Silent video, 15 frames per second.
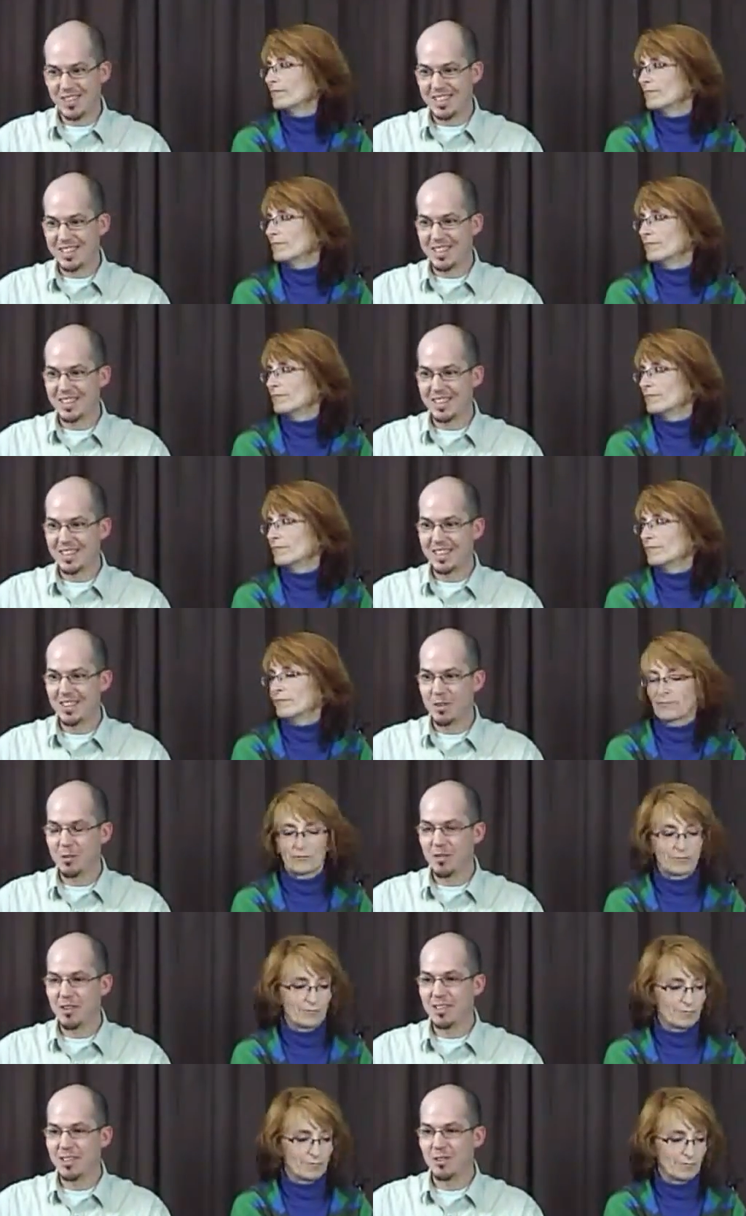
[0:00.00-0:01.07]
Speaker 1: You see, you
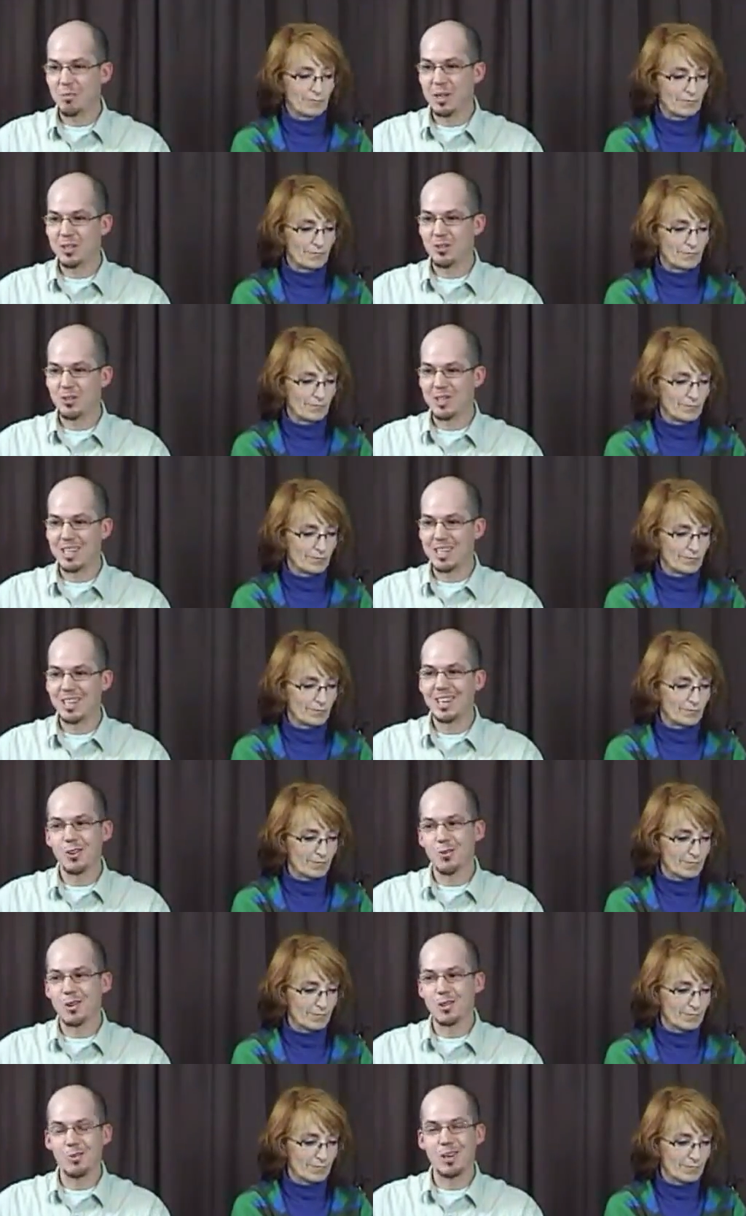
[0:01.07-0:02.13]
know, we've had some pictures sent
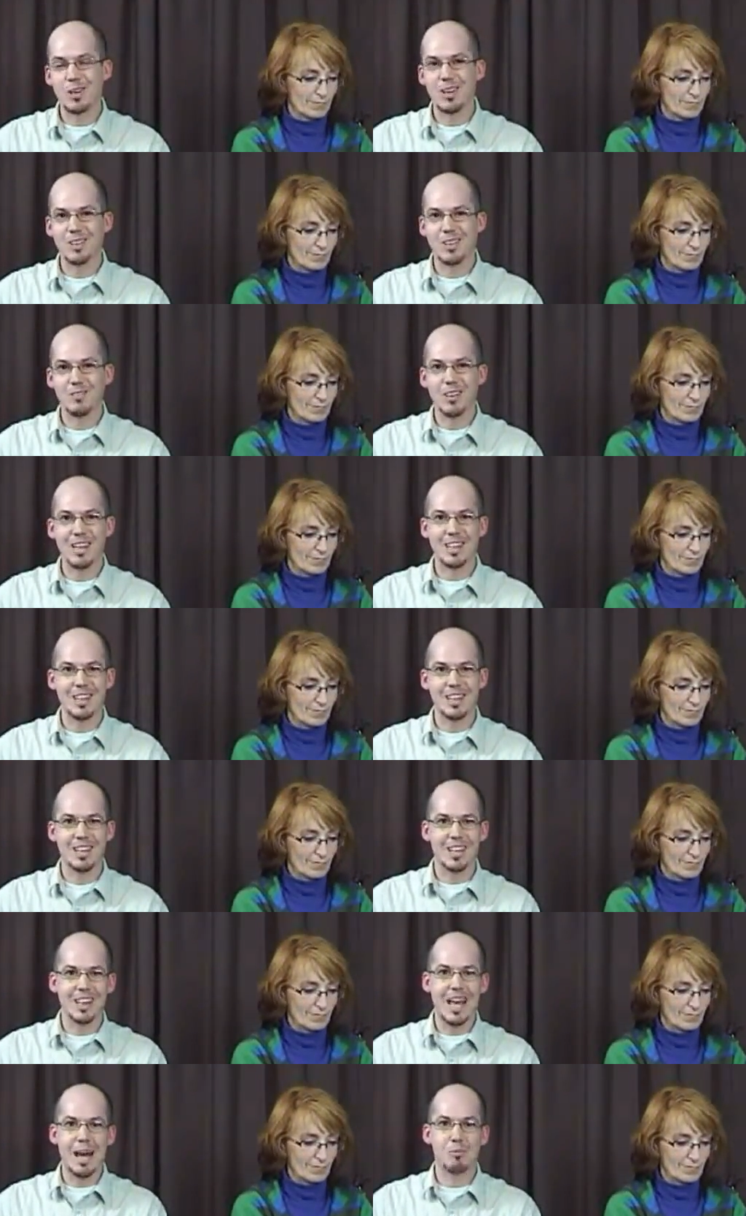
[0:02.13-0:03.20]
in to us where they've got
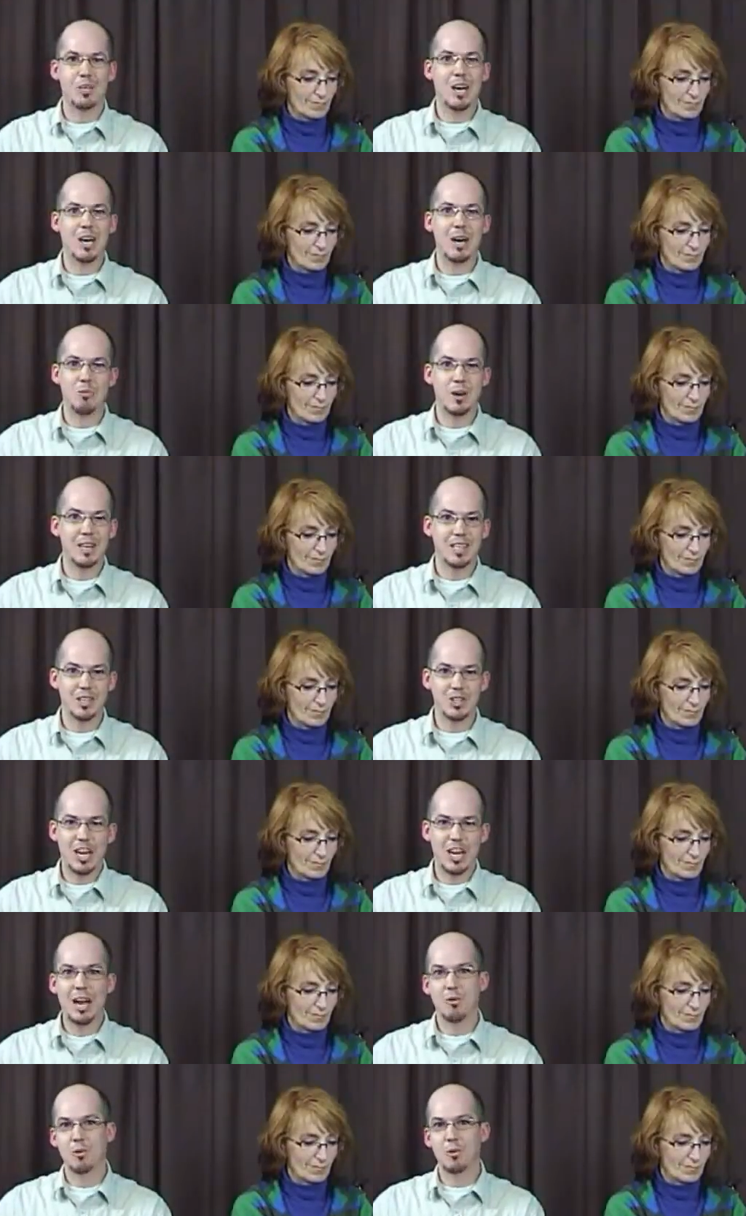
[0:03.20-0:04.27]
a laptop running the
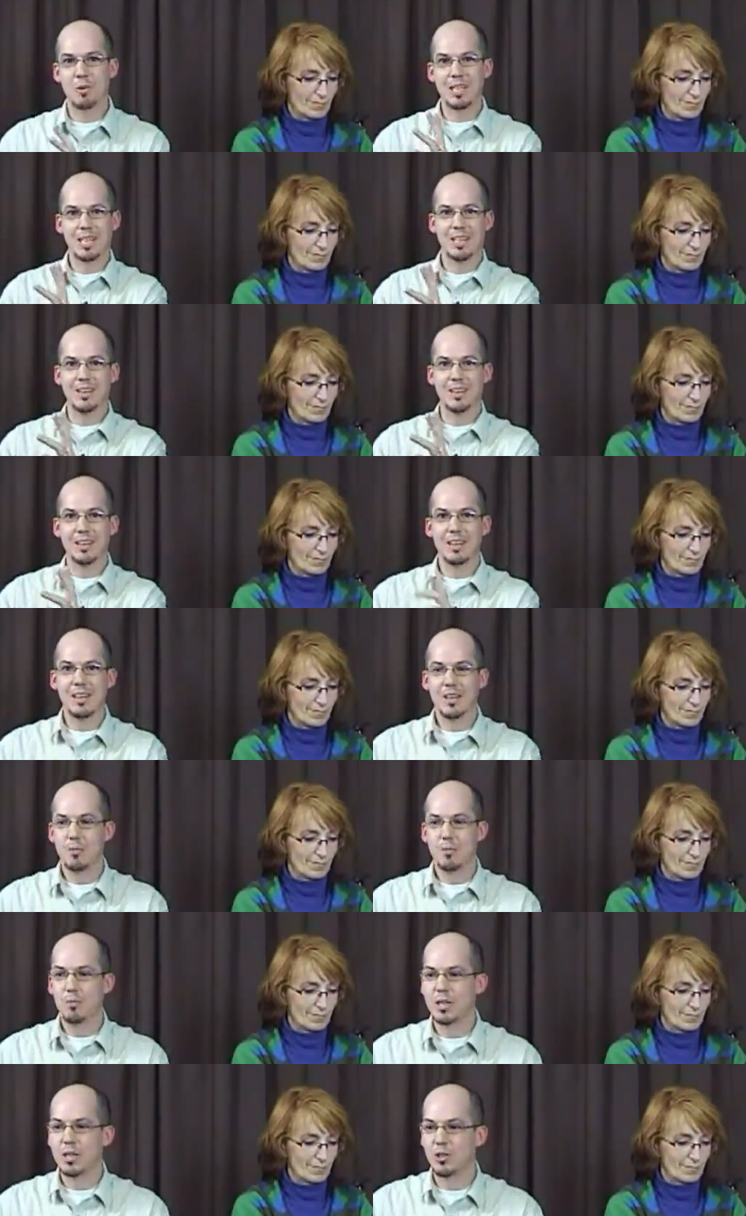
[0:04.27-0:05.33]
chat room and then the
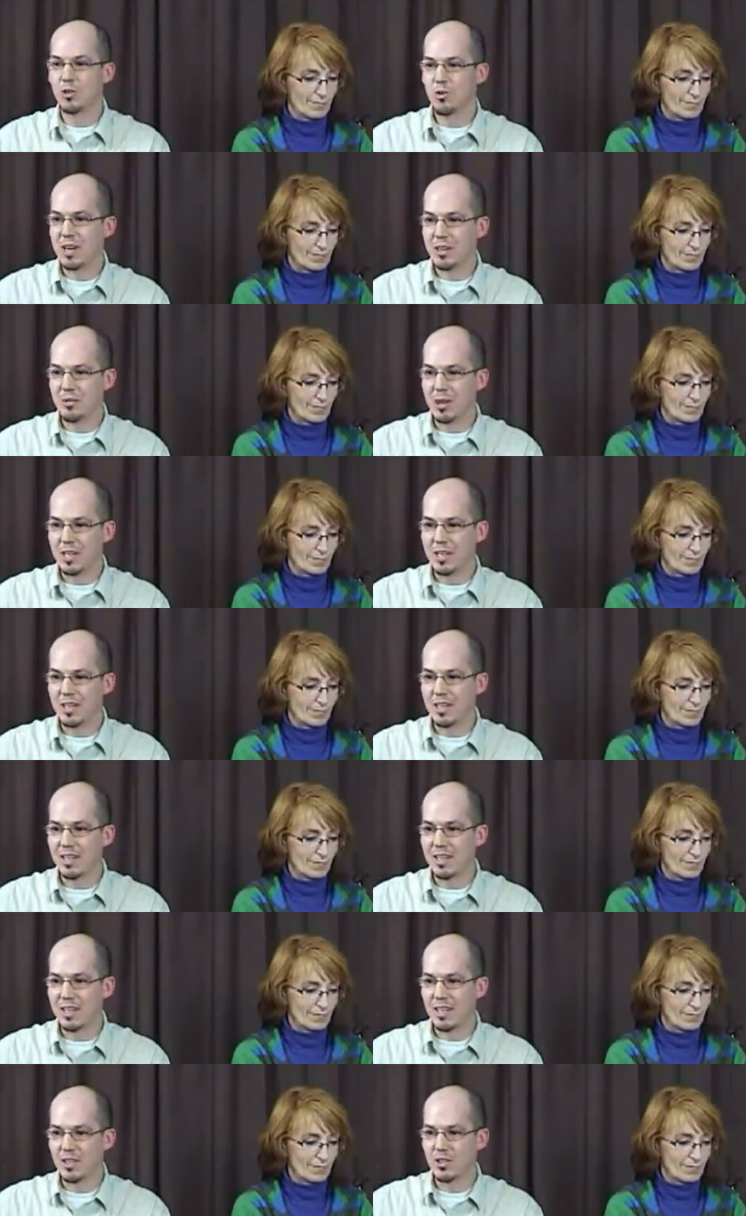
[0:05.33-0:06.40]
big screen running
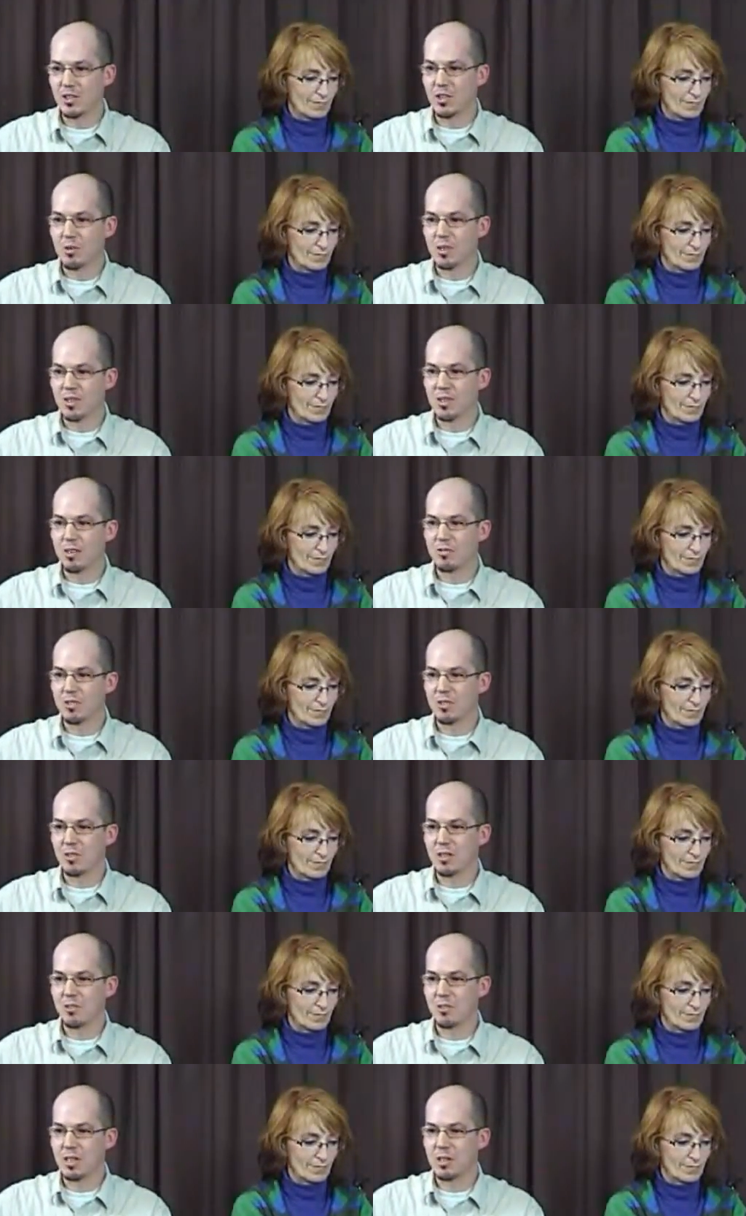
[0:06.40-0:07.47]
the uh, the show itself.
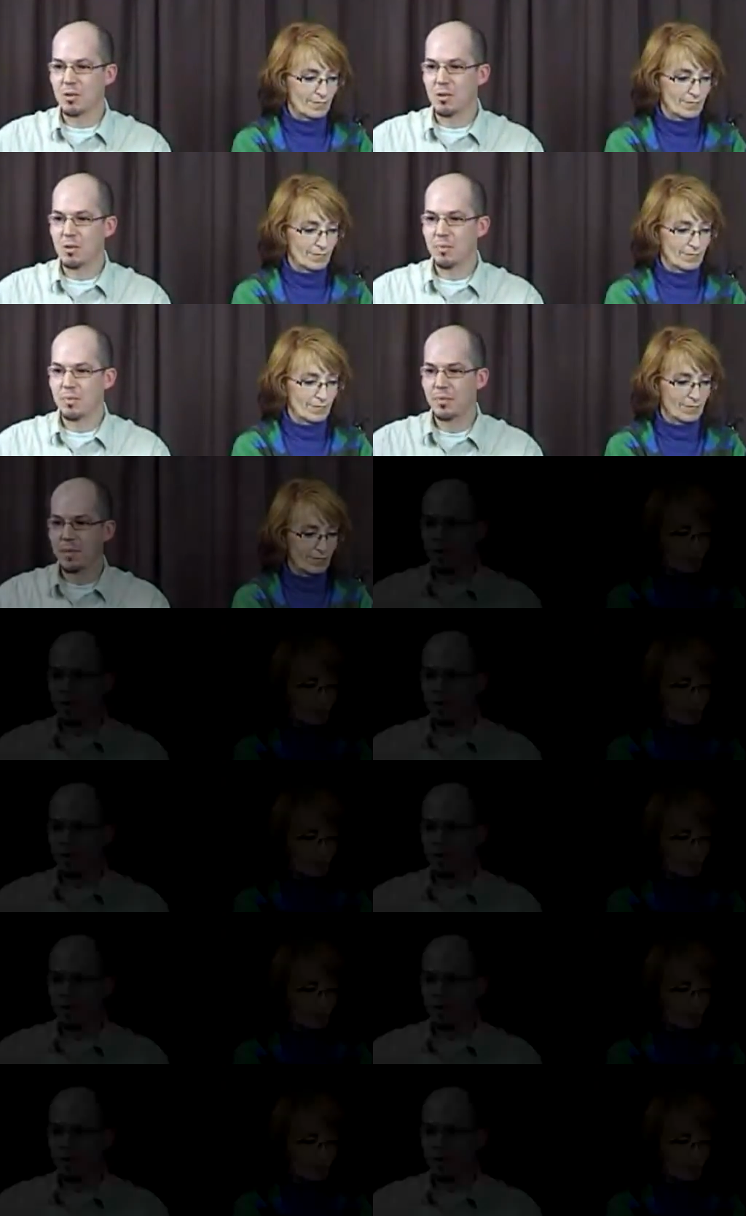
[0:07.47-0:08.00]
So that's very cool.